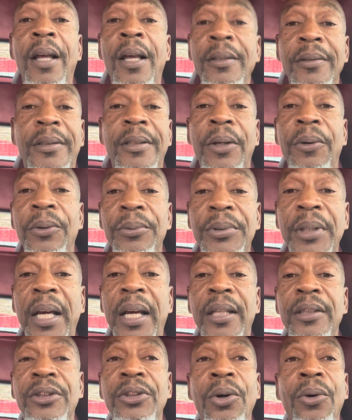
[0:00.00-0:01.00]
See what I'm
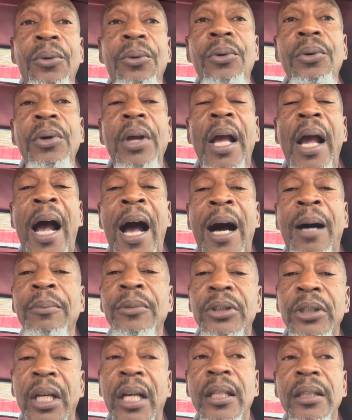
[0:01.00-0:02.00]
saying? So I'm
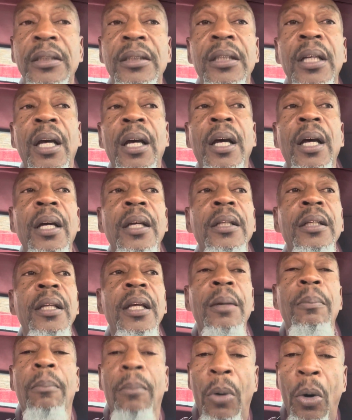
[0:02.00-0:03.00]
just
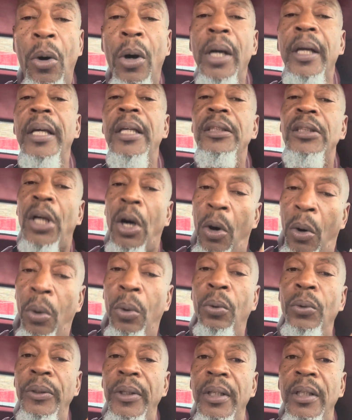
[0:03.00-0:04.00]
the mortgage
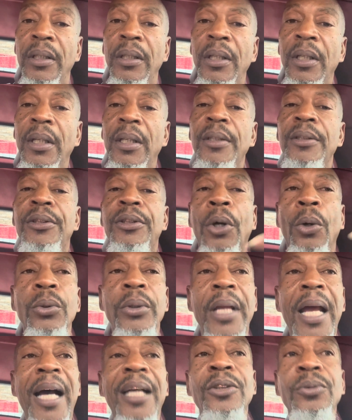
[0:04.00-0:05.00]
holder. So
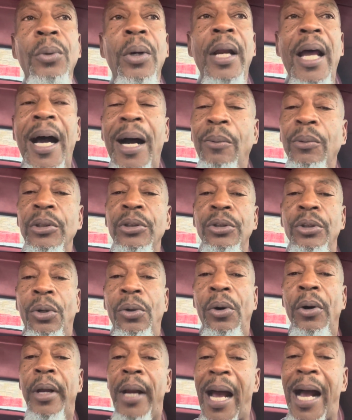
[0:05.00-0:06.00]
that's what I was
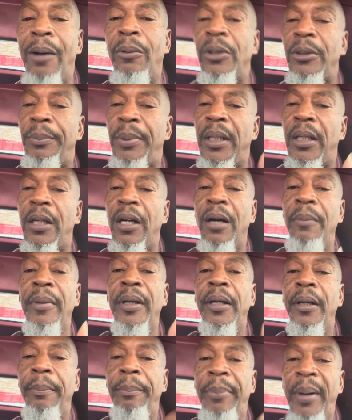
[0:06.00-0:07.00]
doing. I was
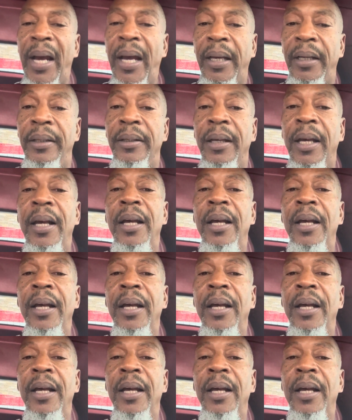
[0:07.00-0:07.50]
becoming the bank.